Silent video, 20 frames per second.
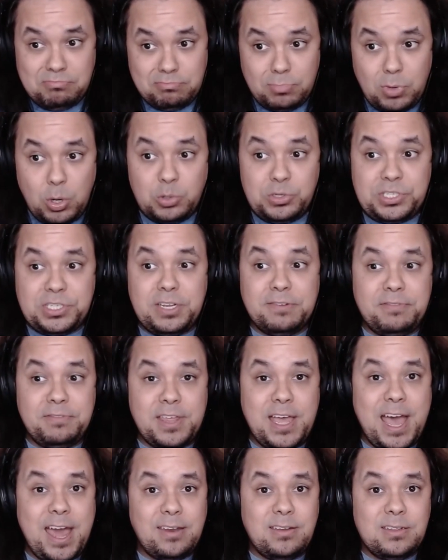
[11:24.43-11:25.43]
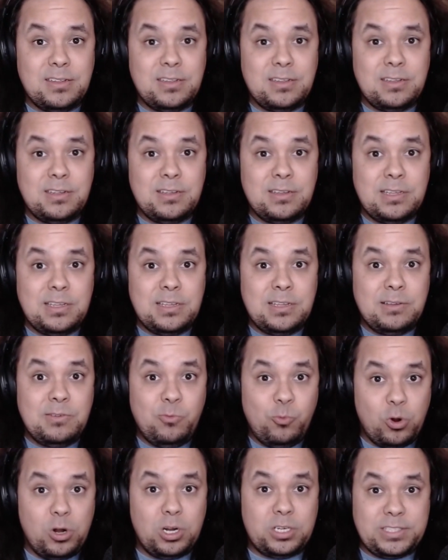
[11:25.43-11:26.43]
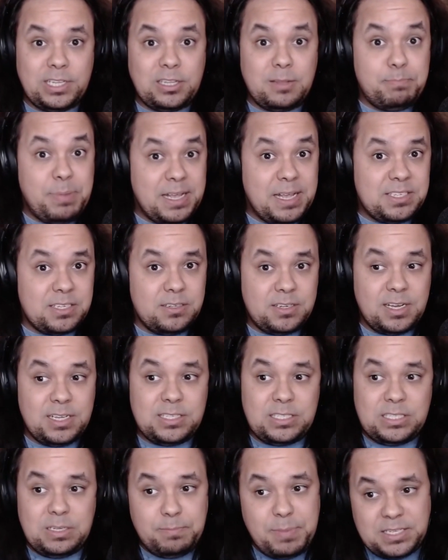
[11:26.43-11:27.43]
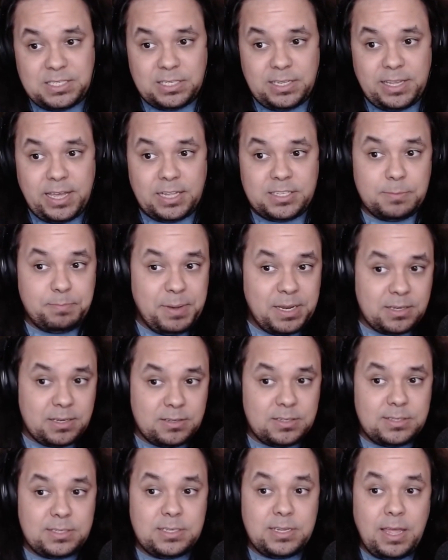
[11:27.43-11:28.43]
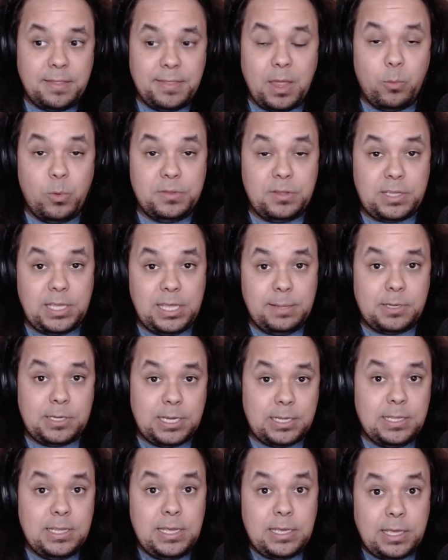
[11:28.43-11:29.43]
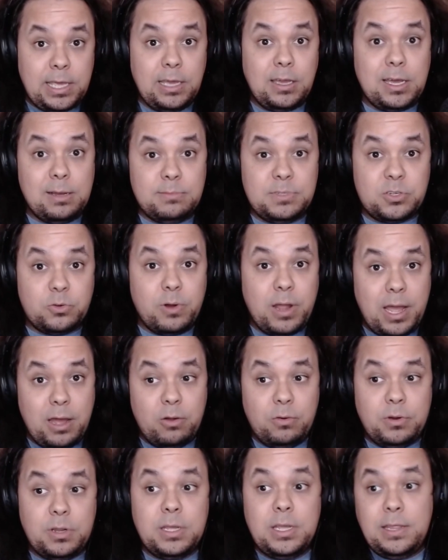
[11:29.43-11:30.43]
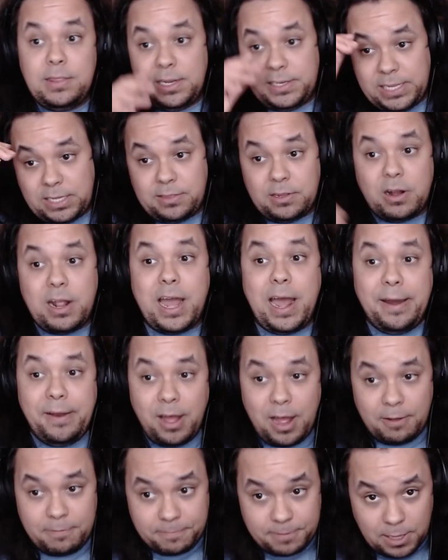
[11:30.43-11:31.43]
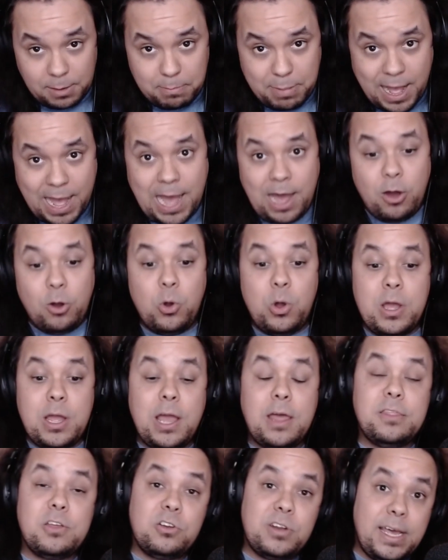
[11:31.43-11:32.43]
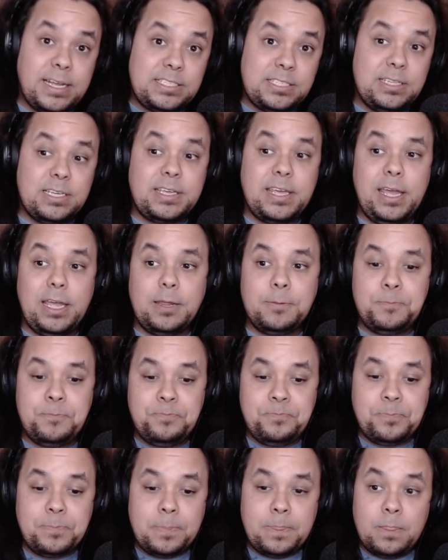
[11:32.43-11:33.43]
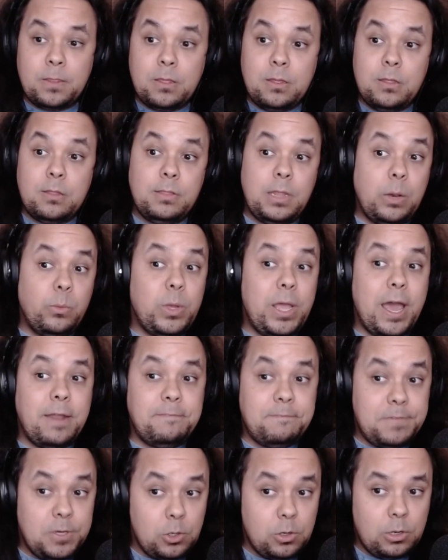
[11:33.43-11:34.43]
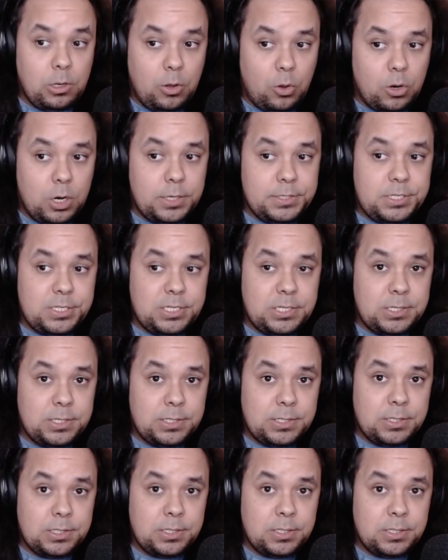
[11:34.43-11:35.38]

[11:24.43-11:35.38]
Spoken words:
most of that work that the peasant does, and the peasant gets a pittance. And then when the king comes around, they take their hat off, they bow, and they're nice to the king. Then we had feudal lords.